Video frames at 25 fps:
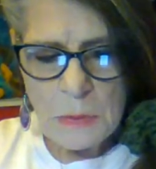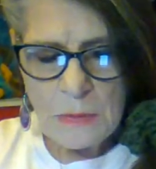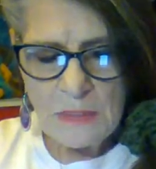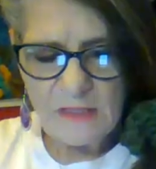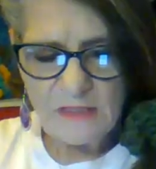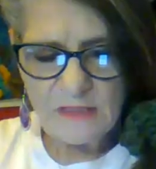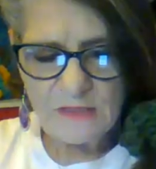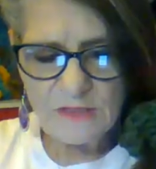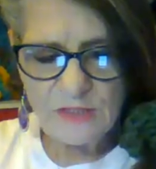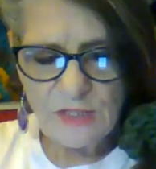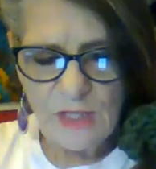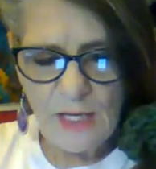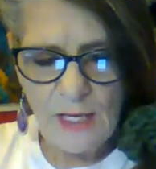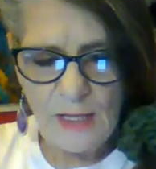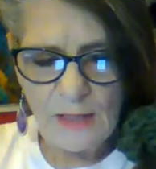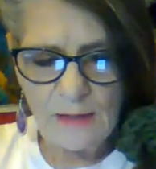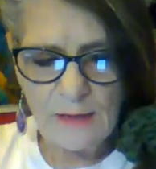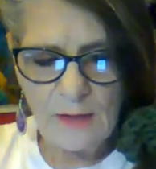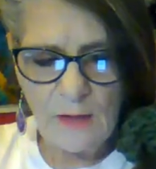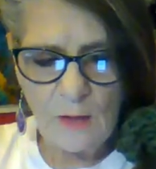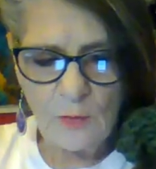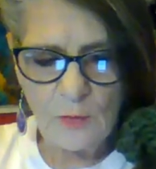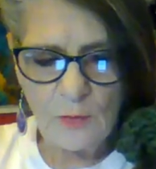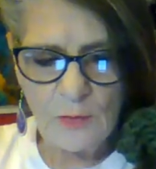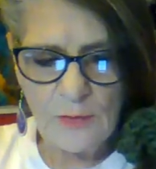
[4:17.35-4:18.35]
The
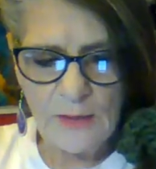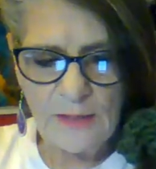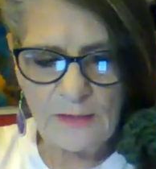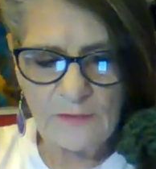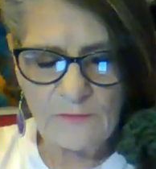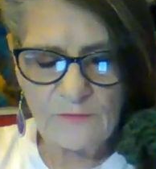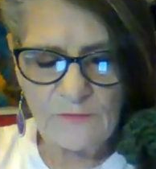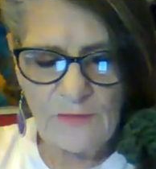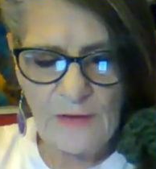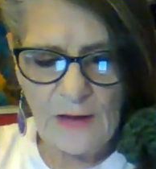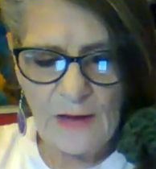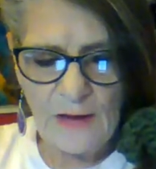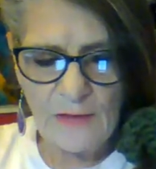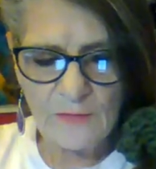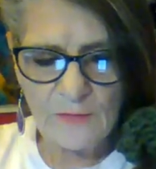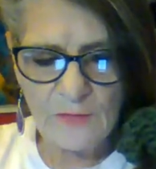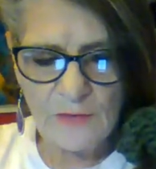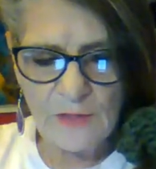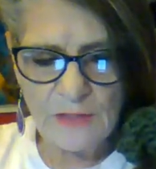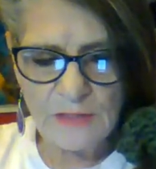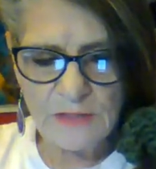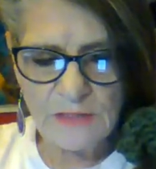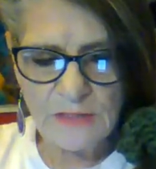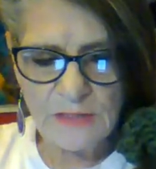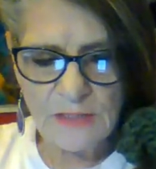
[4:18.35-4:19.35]
jolly old grandfather
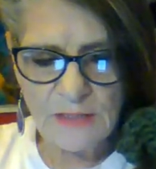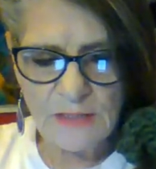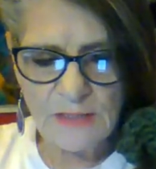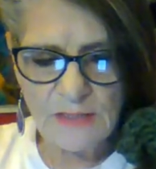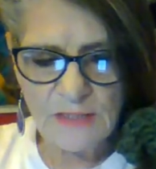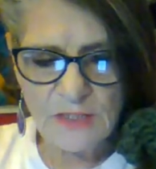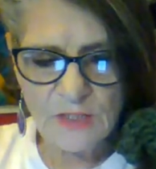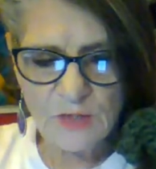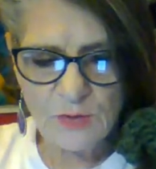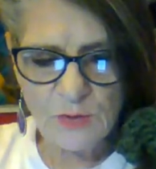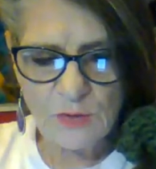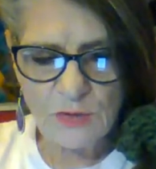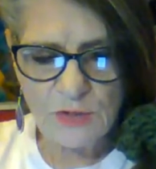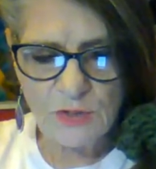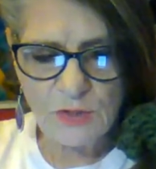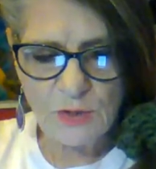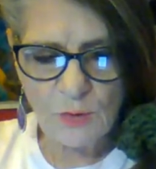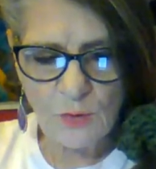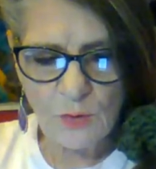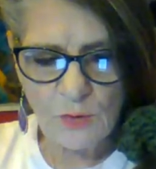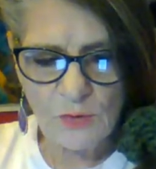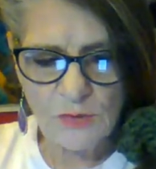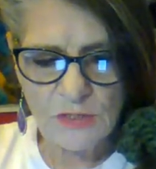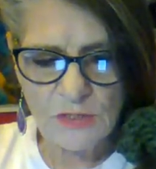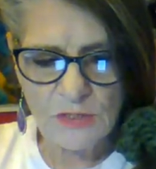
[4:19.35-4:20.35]
unto this
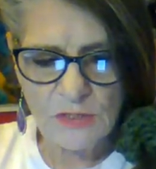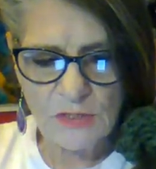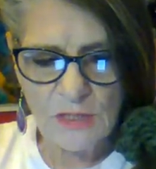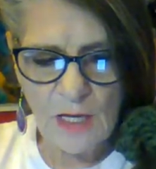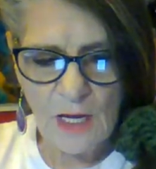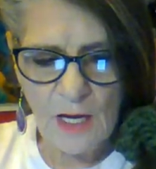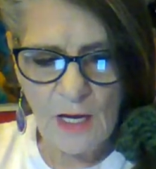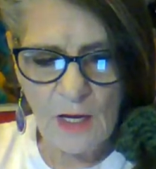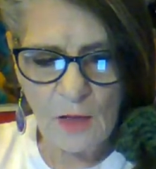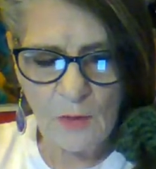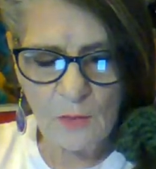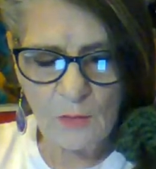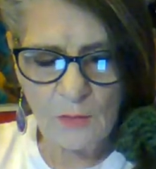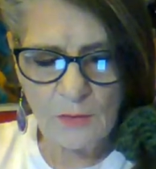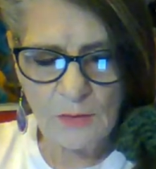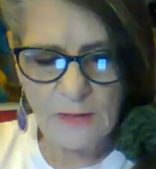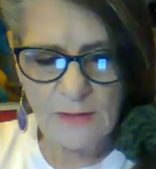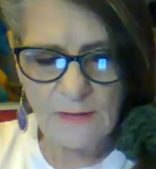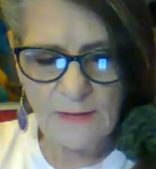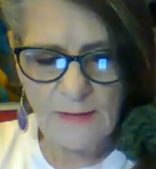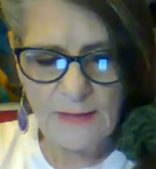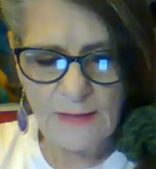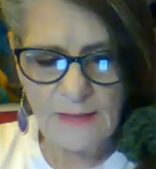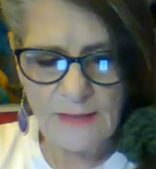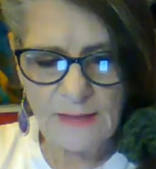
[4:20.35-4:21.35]
retorts not
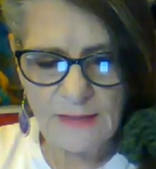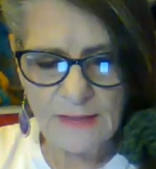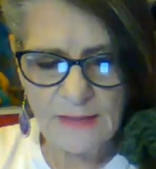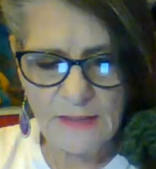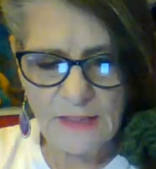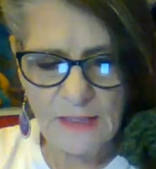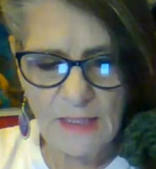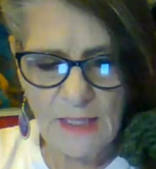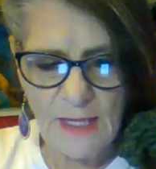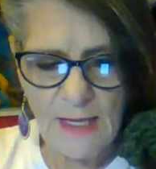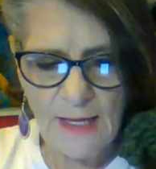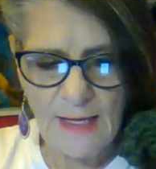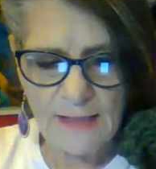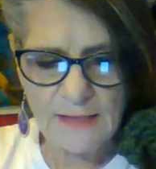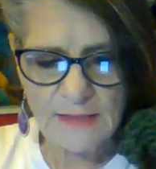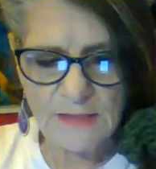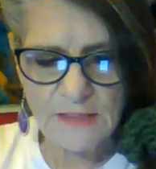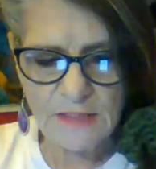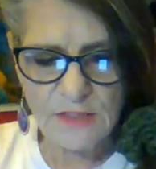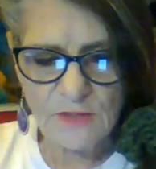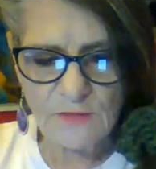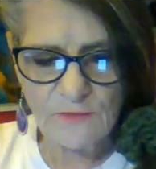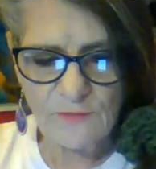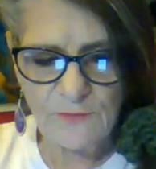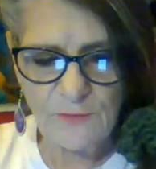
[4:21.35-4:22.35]
only that he
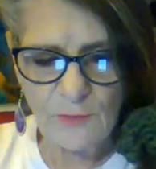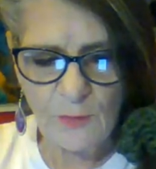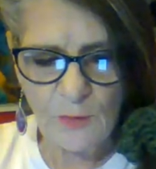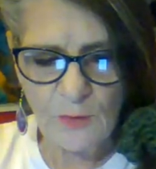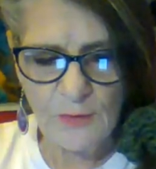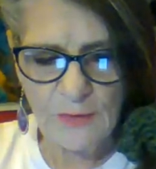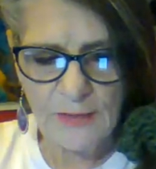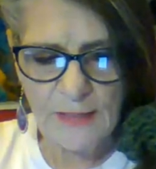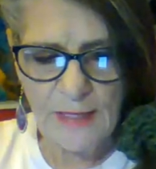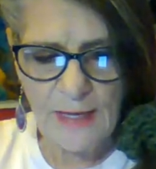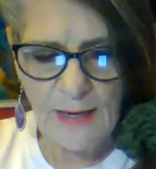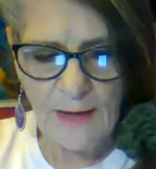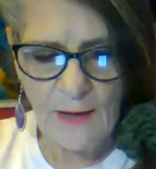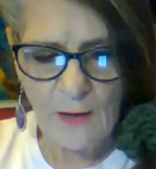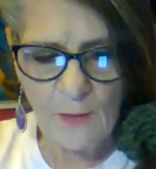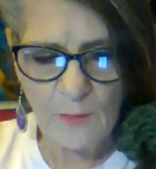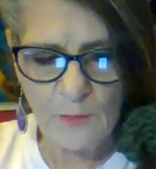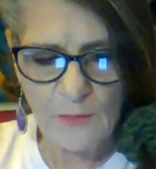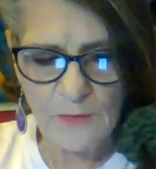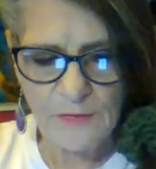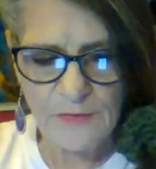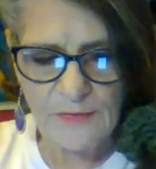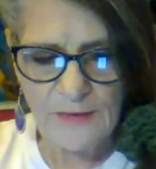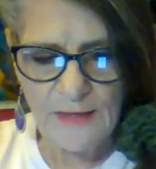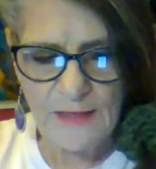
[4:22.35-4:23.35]
declines to fork out
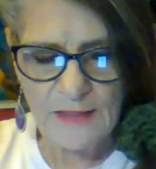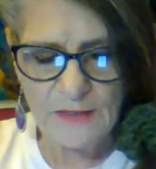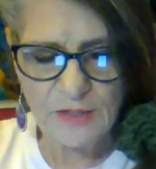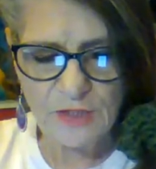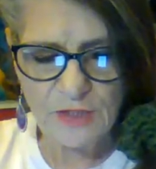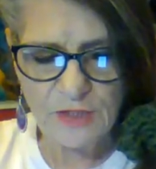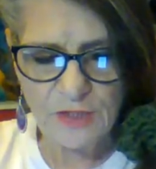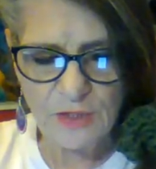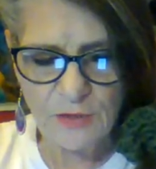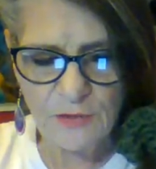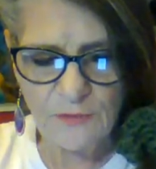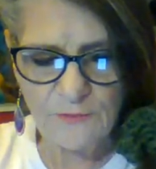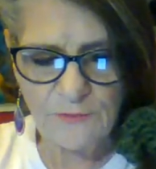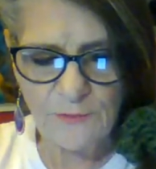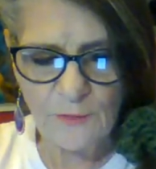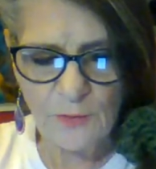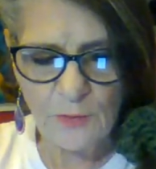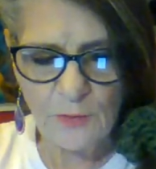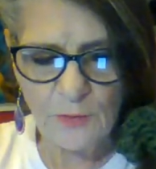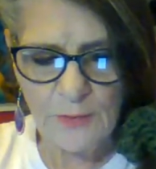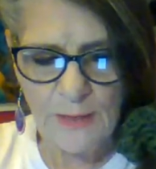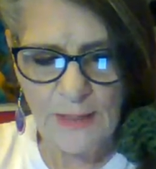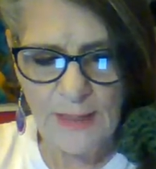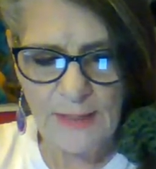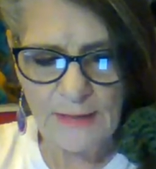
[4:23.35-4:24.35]
with that
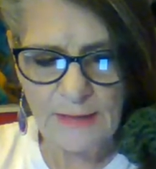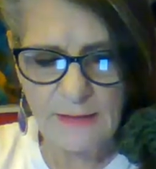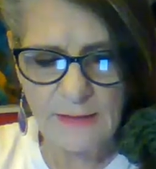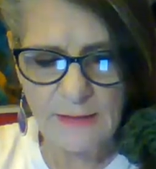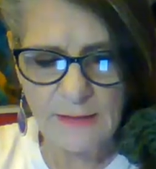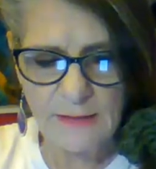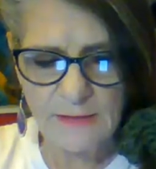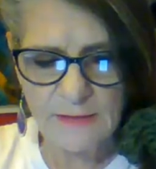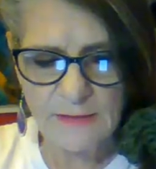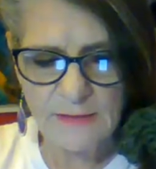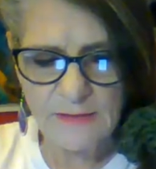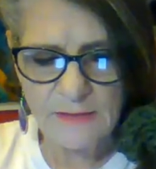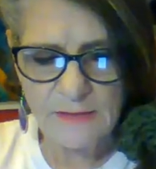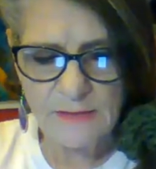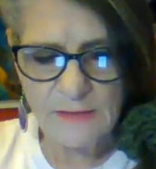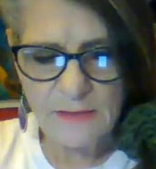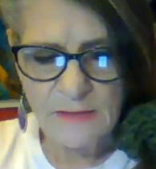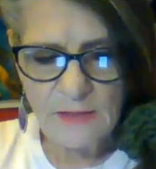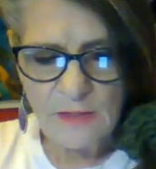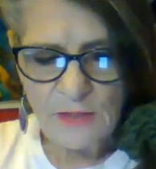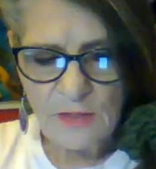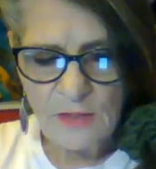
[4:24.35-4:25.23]
cheerful readiness,